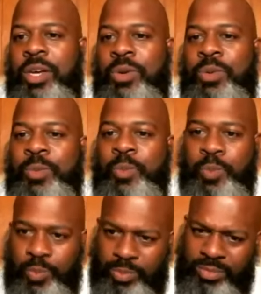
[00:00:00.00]
So,
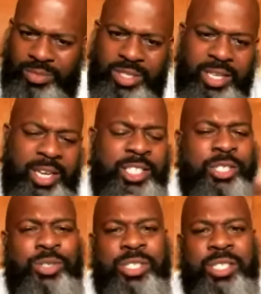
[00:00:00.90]

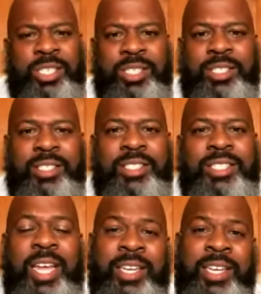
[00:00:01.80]
as you see,
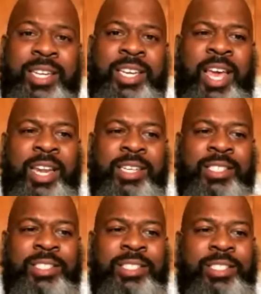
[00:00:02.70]
Sinetta got
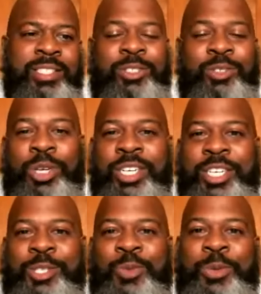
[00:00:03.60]
a
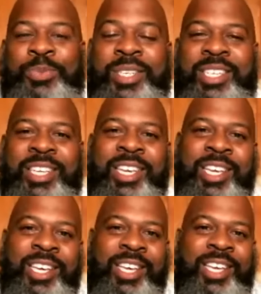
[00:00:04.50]
grudge with me.
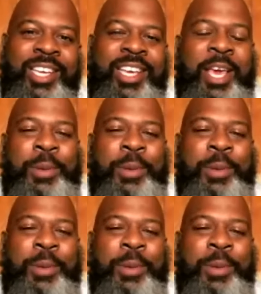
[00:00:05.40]
He